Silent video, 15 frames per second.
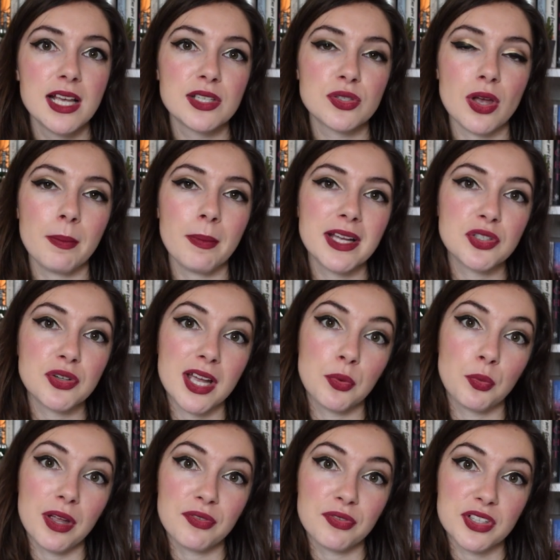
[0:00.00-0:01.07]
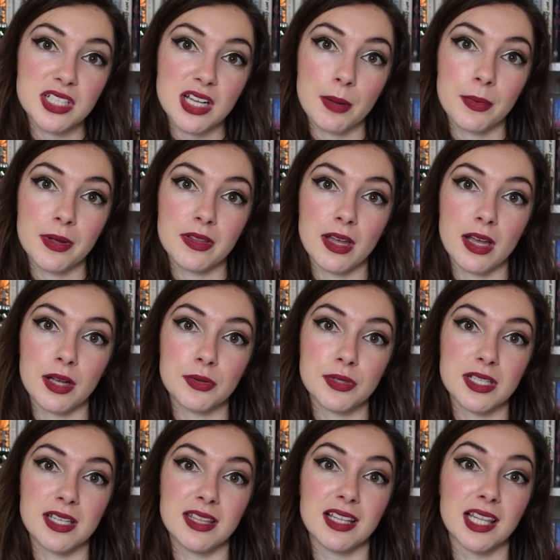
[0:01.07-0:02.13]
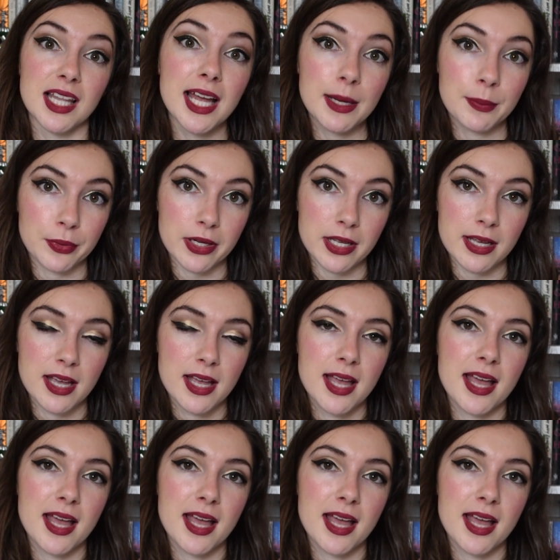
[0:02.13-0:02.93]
So I might try and wait for it to come out in the library,